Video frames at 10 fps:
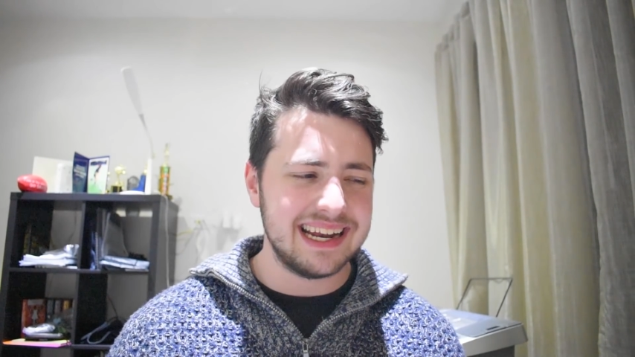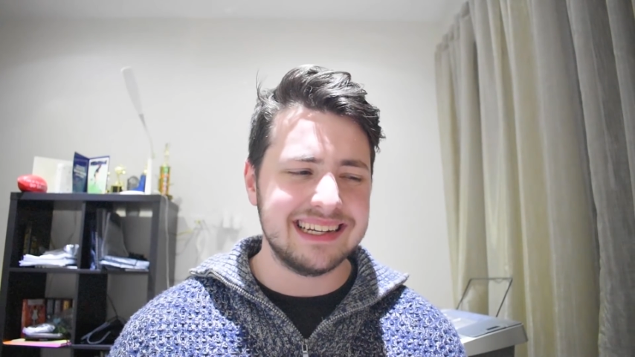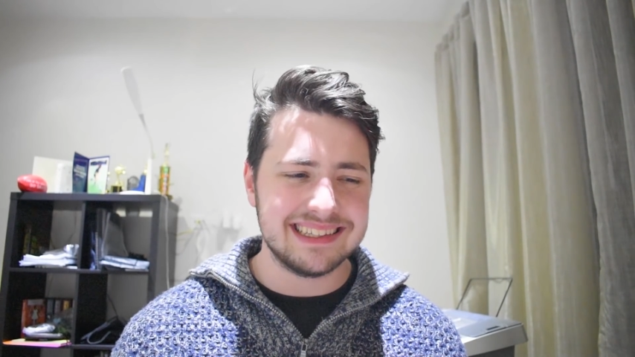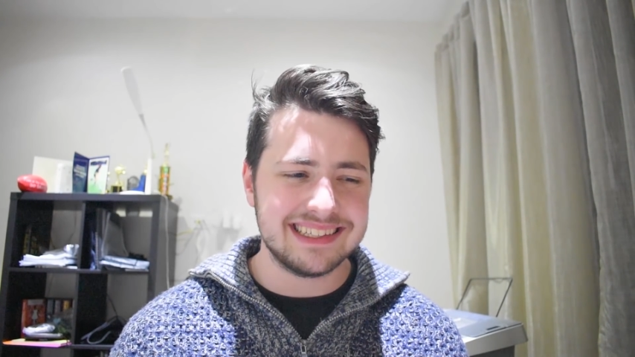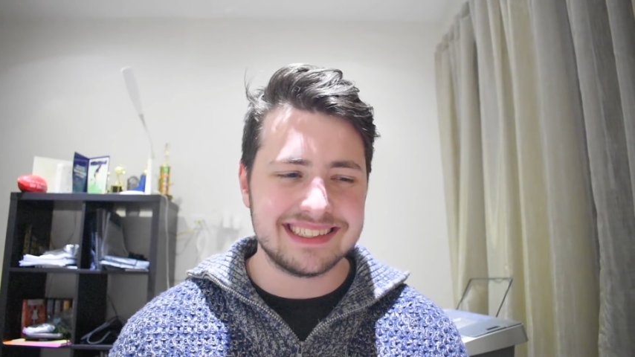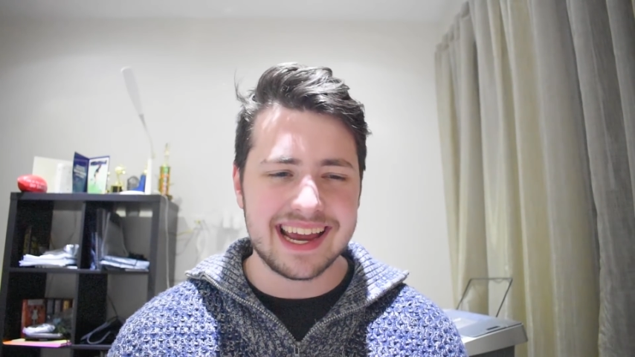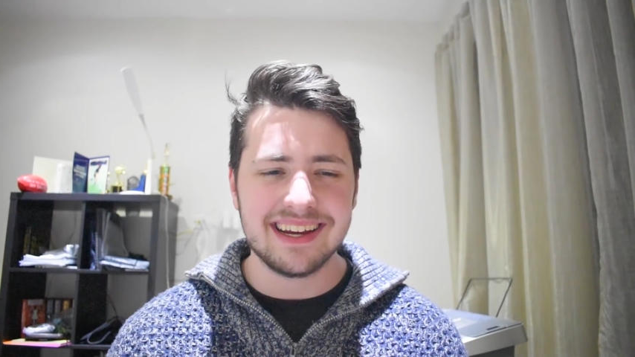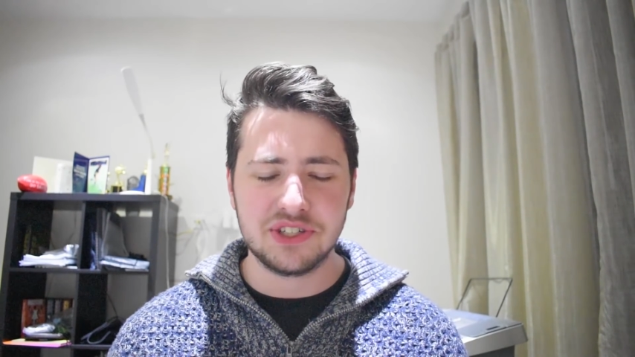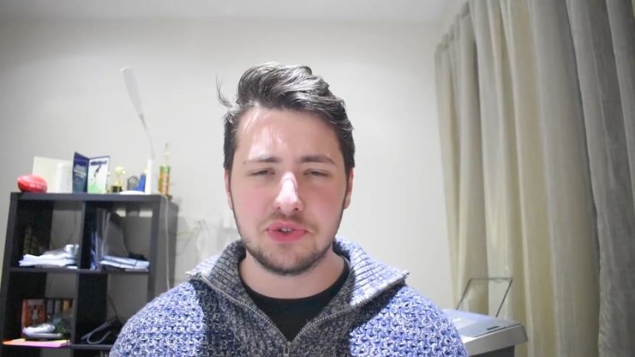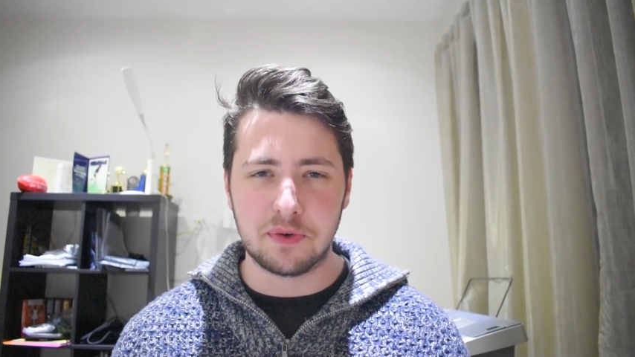and the
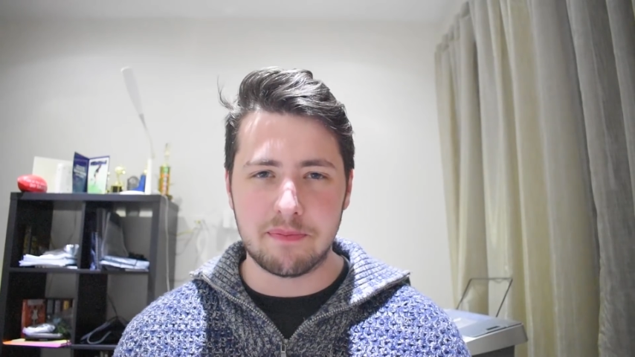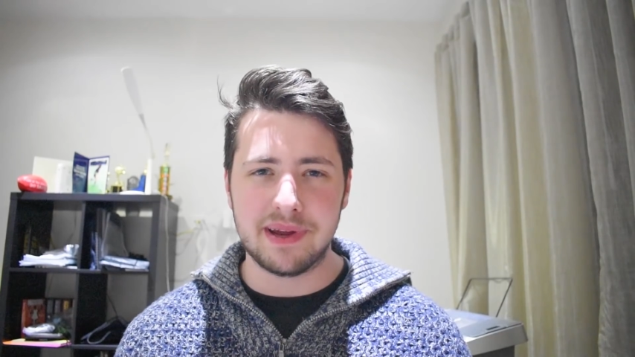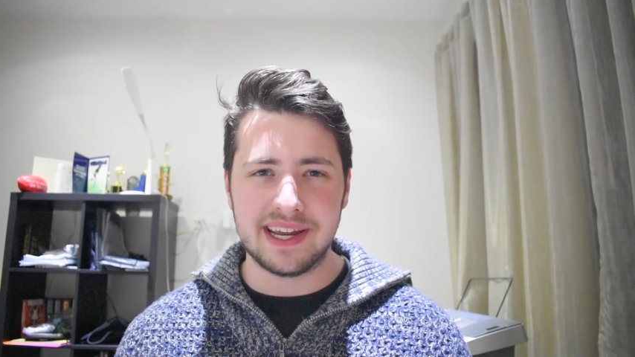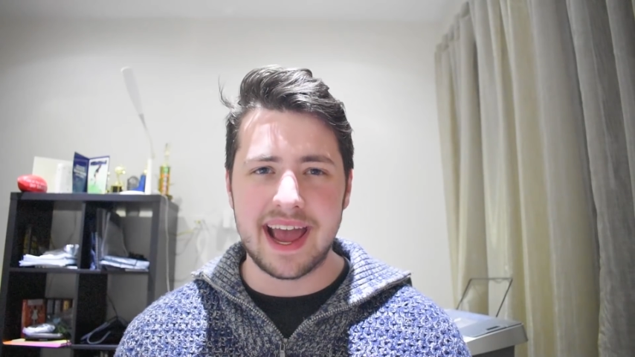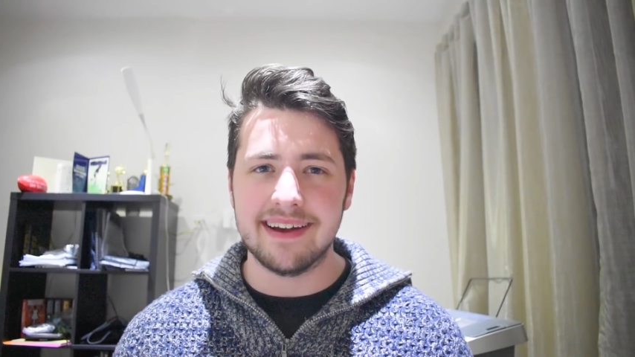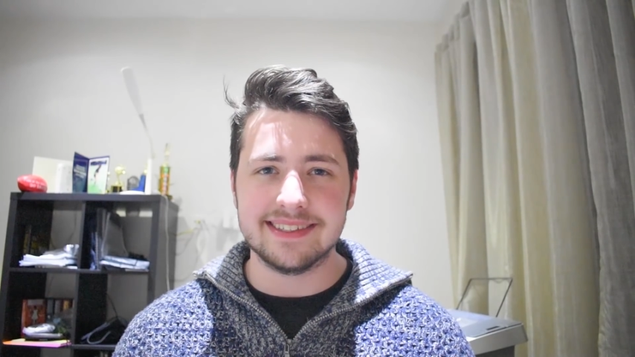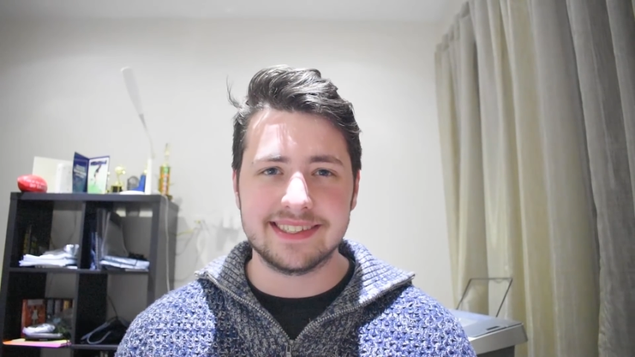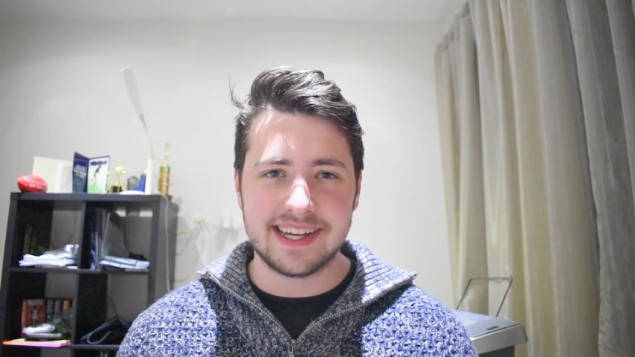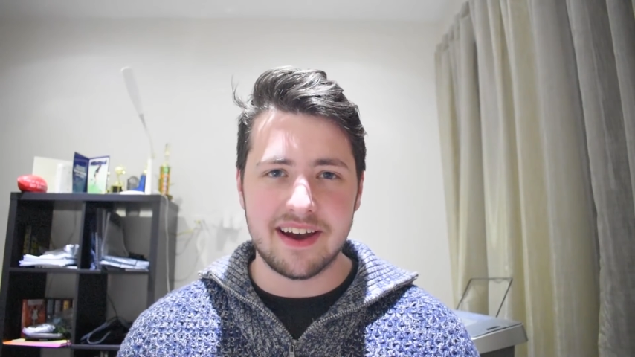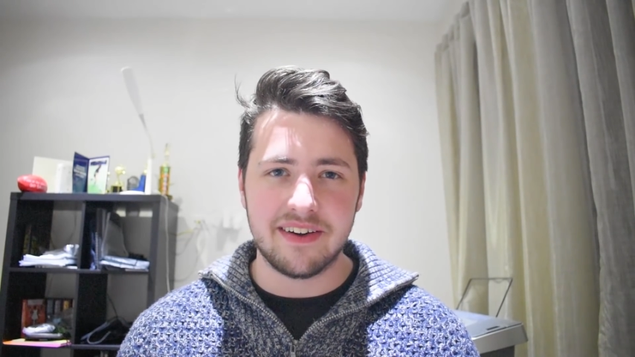tank shouldn't be as
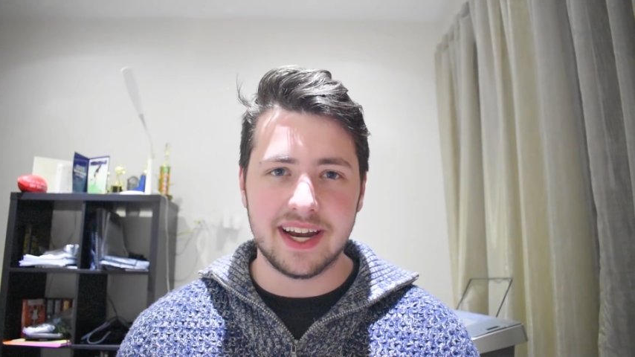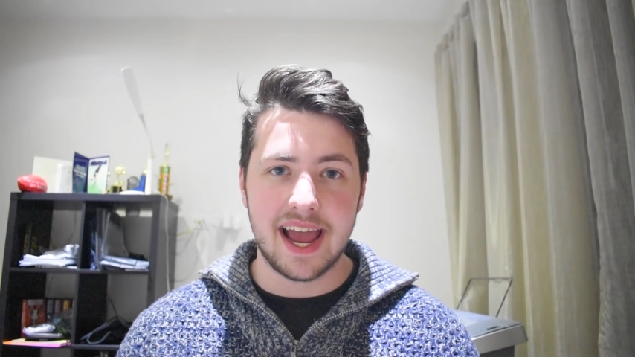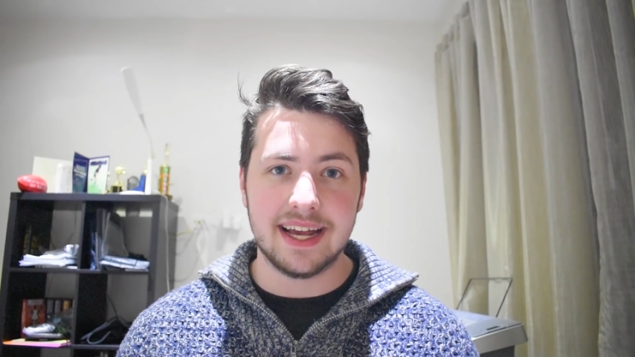scary